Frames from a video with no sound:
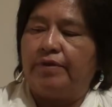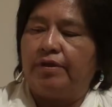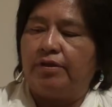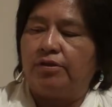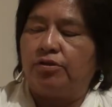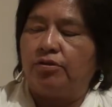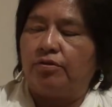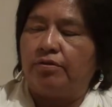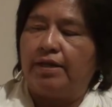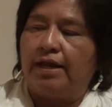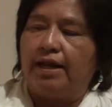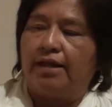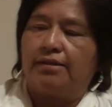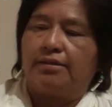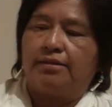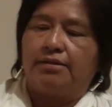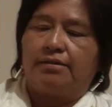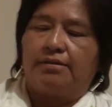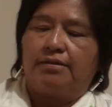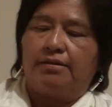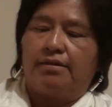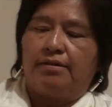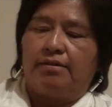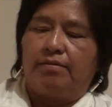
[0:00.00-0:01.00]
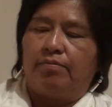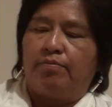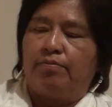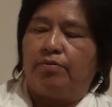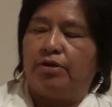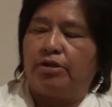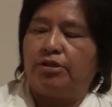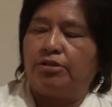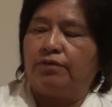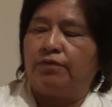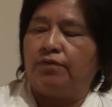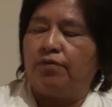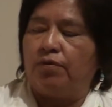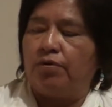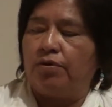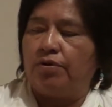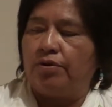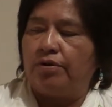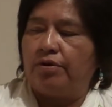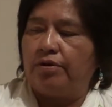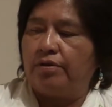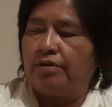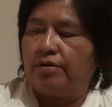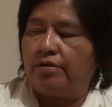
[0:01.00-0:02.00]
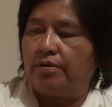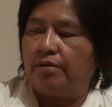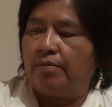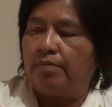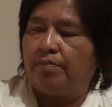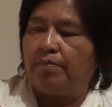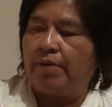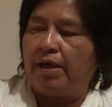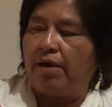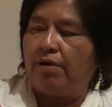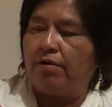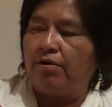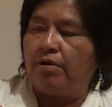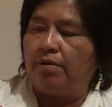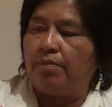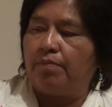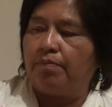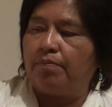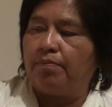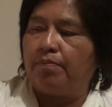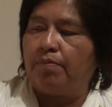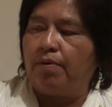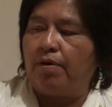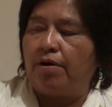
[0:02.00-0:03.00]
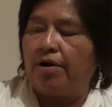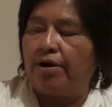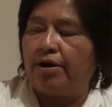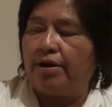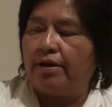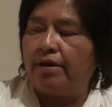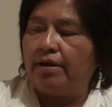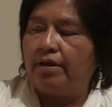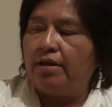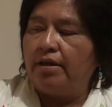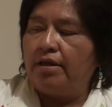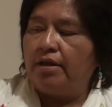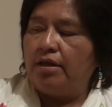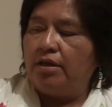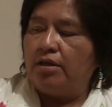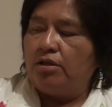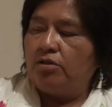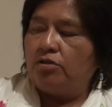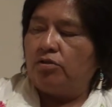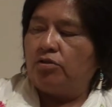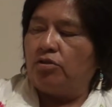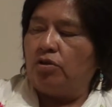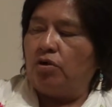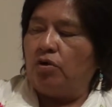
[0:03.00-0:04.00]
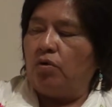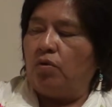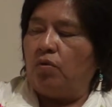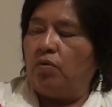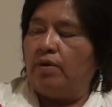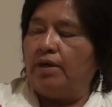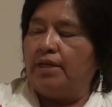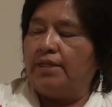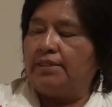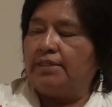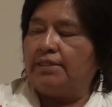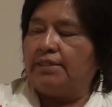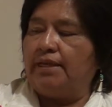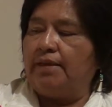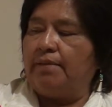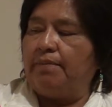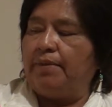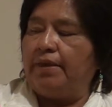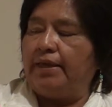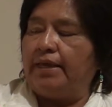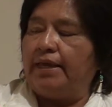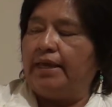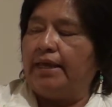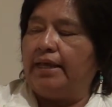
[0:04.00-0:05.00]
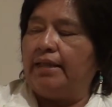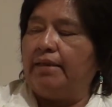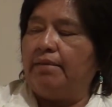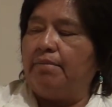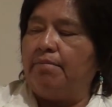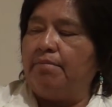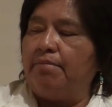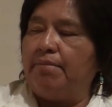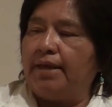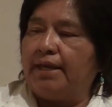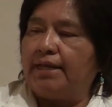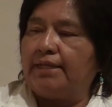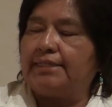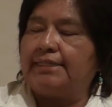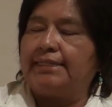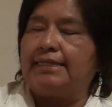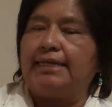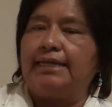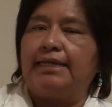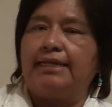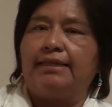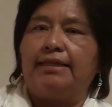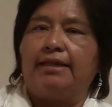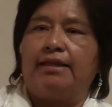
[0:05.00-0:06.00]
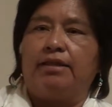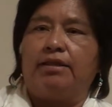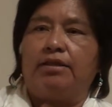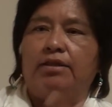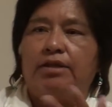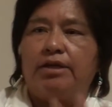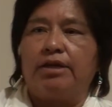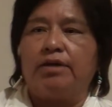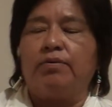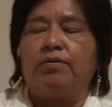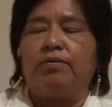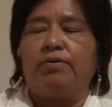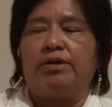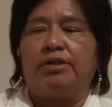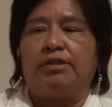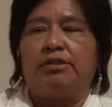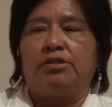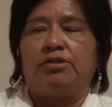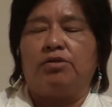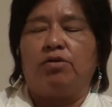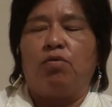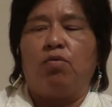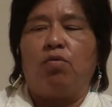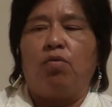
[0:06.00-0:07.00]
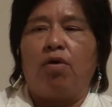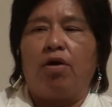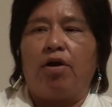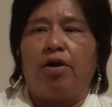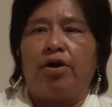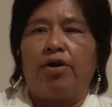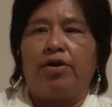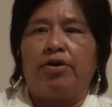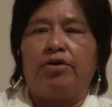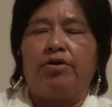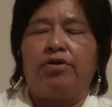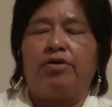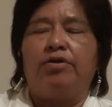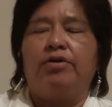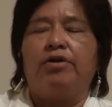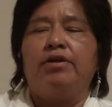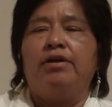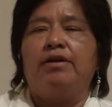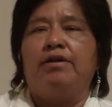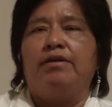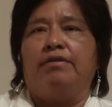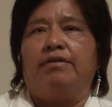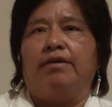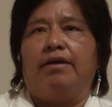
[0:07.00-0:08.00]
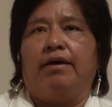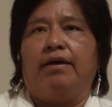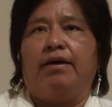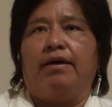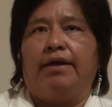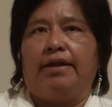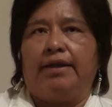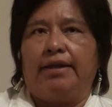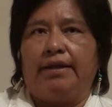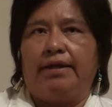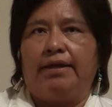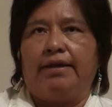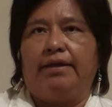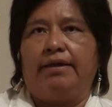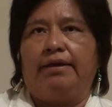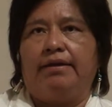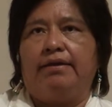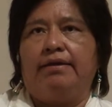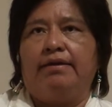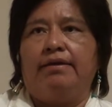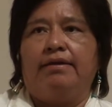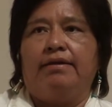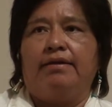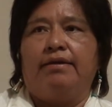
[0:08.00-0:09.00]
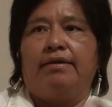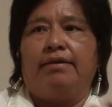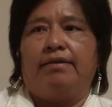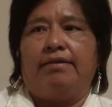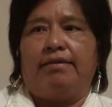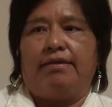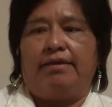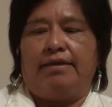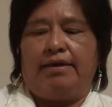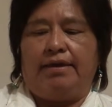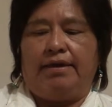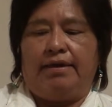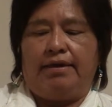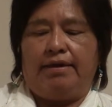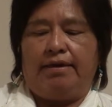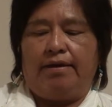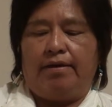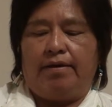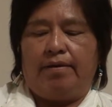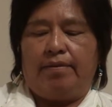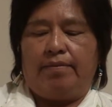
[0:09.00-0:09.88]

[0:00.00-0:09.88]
So that's the brush for the powder part. So once they begin mixing the liquids, the water, the honey, the